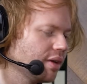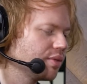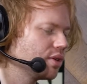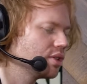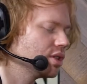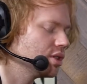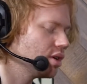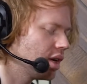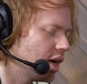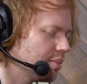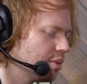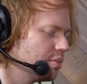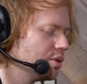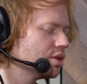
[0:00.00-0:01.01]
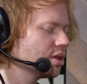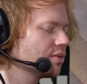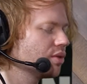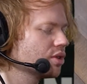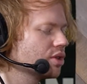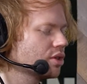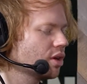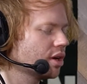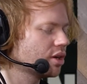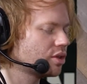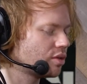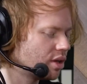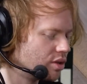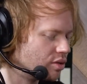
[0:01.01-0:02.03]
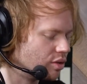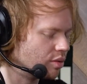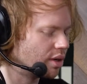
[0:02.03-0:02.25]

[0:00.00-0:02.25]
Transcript: versus on Apple Music versus on a terrestrial